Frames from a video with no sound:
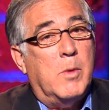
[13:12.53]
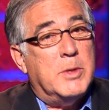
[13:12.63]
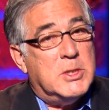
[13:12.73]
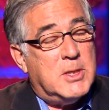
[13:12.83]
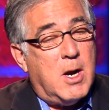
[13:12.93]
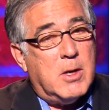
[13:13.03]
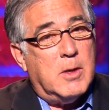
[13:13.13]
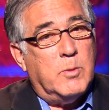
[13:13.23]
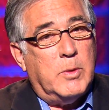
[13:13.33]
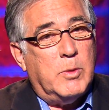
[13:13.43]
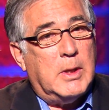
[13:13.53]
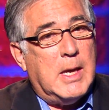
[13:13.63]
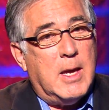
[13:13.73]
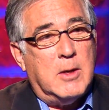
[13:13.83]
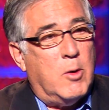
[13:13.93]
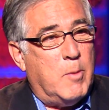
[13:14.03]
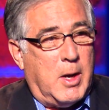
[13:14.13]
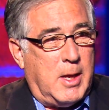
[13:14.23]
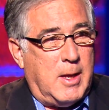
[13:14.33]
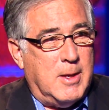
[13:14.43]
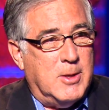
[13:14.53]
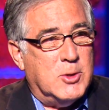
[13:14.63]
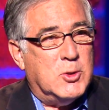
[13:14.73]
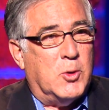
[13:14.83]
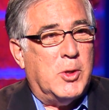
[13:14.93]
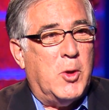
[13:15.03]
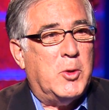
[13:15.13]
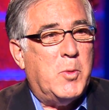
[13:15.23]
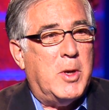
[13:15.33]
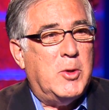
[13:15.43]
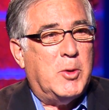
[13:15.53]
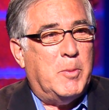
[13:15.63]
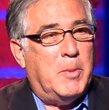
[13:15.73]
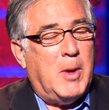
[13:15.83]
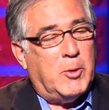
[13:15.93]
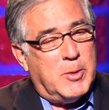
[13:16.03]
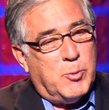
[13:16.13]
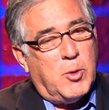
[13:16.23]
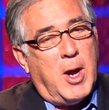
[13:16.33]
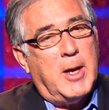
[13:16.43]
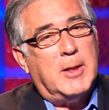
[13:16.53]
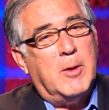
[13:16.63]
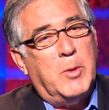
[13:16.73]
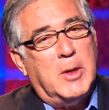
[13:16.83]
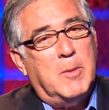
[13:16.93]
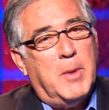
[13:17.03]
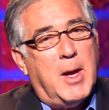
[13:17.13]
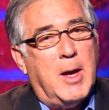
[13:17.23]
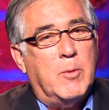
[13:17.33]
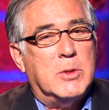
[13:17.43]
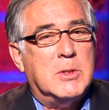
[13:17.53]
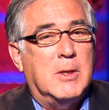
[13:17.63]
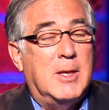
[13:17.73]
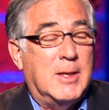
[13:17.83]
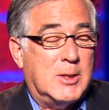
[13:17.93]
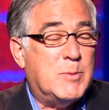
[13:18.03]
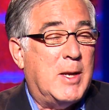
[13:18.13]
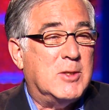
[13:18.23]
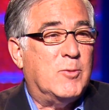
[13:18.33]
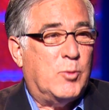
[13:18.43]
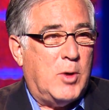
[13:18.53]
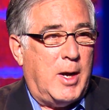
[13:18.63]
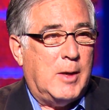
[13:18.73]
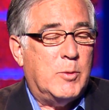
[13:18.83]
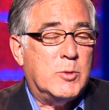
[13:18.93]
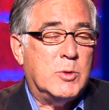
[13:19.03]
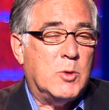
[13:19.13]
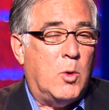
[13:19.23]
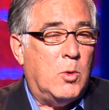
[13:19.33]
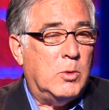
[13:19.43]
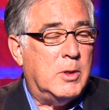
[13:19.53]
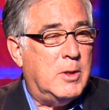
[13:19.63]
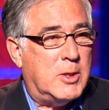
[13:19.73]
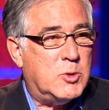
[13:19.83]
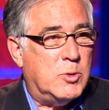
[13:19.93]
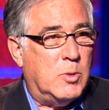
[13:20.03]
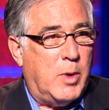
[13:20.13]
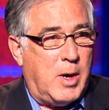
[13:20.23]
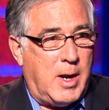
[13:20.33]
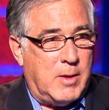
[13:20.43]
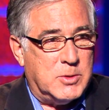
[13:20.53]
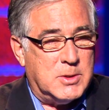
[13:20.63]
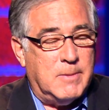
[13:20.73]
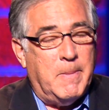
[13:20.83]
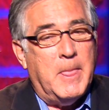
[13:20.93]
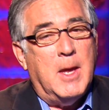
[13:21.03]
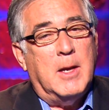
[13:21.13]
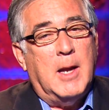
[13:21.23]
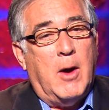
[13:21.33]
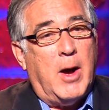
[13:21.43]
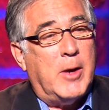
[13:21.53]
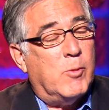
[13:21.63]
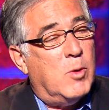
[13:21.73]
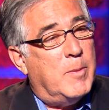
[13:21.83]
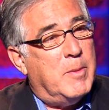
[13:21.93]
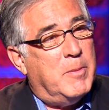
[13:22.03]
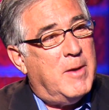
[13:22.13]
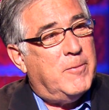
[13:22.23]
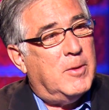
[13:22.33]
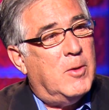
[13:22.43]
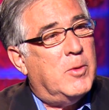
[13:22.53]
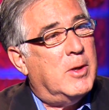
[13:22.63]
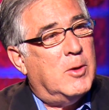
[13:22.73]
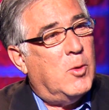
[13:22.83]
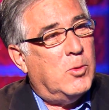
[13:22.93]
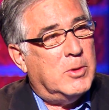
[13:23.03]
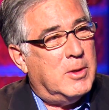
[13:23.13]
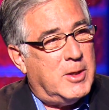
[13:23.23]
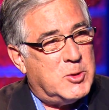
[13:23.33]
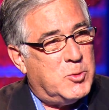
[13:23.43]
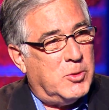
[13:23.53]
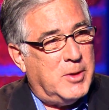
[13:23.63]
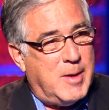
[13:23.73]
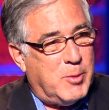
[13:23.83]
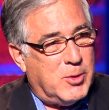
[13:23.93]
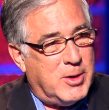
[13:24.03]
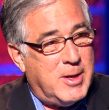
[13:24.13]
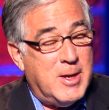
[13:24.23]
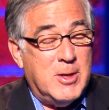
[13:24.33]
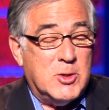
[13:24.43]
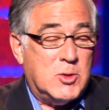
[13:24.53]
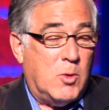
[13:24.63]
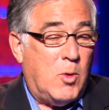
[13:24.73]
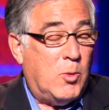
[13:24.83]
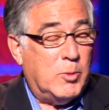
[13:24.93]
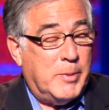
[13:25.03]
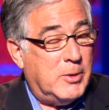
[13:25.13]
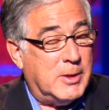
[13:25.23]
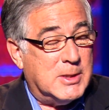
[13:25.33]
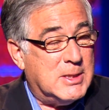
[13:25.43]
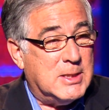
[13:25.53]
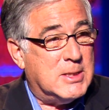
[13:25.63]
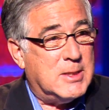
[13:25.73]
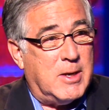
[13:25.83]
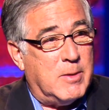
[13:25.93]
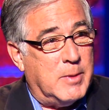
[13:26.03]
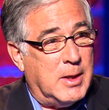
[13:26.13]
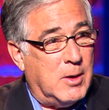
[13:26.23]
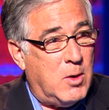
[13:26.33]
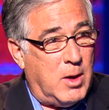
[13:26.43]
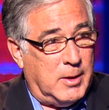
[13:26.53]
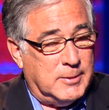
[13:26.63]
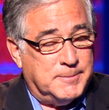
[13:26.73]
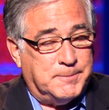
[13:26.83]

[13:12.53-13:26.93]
when we started, we really had no money. So the only product that we could buy was inexpensive product, which was old industrial warehouse. Now, I grew up in Buffalo in an old industrial neighborhood, so old buildings didn't scare me at all.